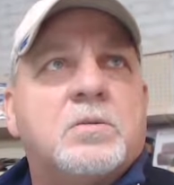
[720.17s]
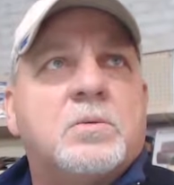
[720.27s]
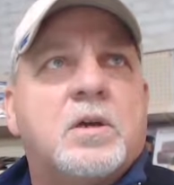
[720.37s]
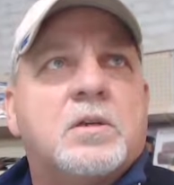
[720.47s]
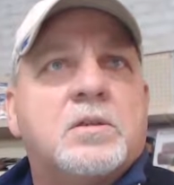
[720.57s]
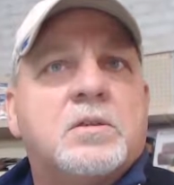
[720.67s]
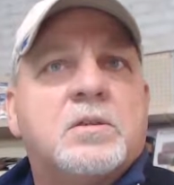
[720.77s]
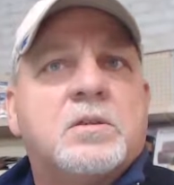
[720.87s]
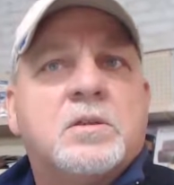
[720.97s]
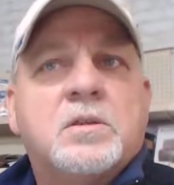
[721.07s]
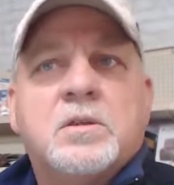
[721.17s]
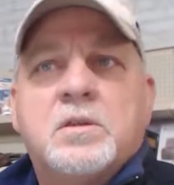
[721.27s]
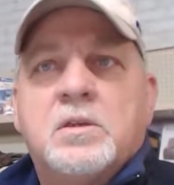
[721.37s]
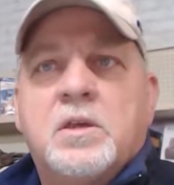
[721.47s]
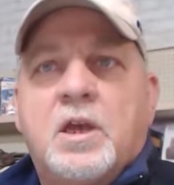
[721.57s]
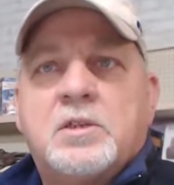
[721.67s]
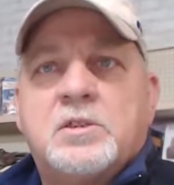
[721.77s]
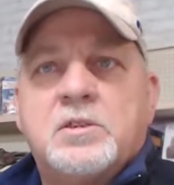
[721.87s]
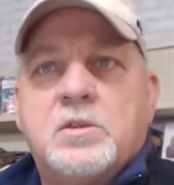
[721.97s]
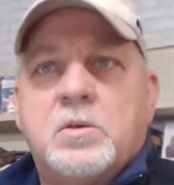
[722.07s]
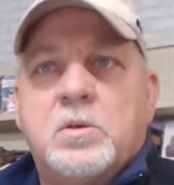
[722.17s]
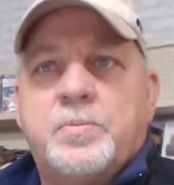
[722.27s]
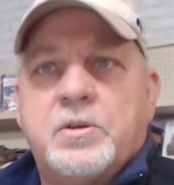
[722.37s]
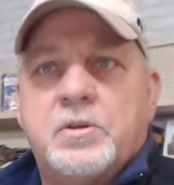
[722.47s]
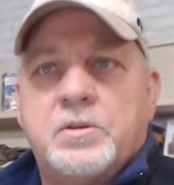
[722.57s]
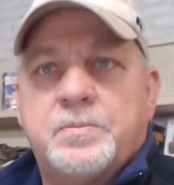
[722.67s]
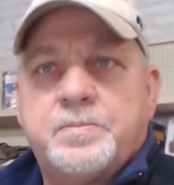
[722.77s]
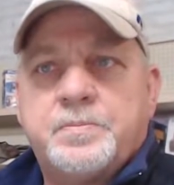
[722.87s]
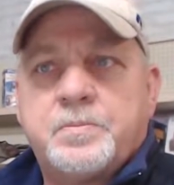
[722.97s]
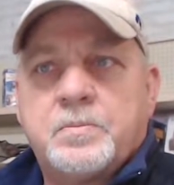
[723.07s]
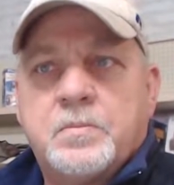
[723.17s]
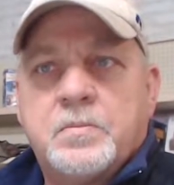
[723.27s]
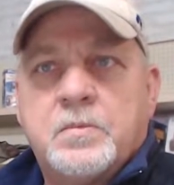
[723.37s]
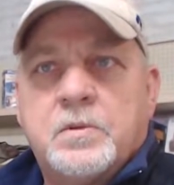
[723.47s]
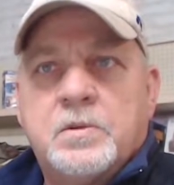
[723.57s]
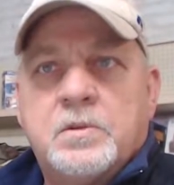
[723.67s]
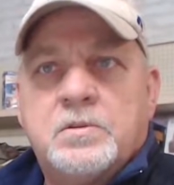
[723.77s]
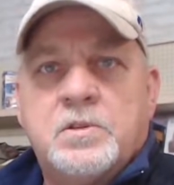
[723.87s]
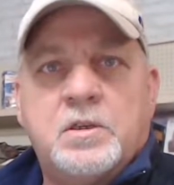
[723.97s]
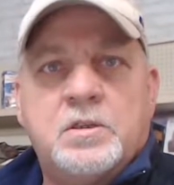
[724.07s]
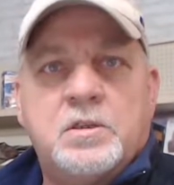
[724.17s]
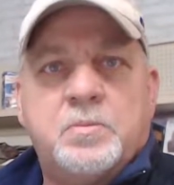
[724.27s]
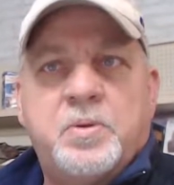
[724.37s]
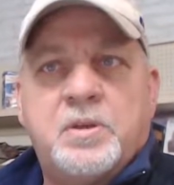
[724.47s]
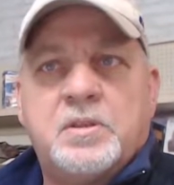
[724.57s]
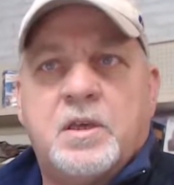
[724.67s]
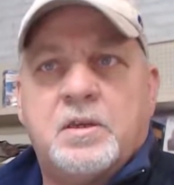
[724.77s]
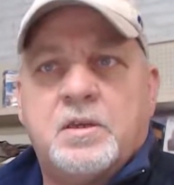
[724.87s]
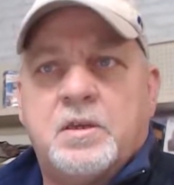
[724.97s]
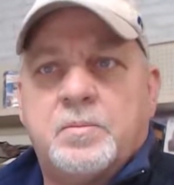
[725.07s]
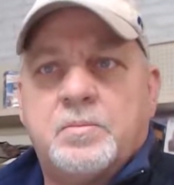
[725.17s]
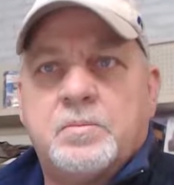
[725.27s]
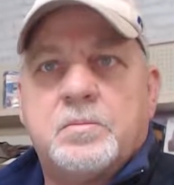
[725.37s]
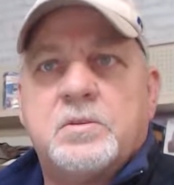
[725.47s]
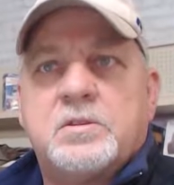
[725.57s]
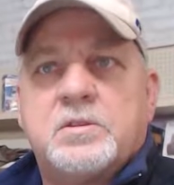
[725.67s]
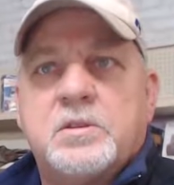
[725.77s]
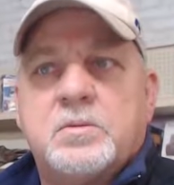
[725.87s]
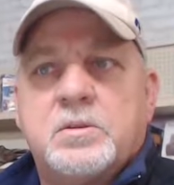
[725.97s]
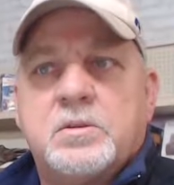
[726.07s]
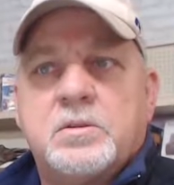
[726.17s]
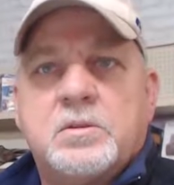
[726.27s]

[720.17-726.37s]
to where I could actually go up there Sunday and pick that up. Let me see what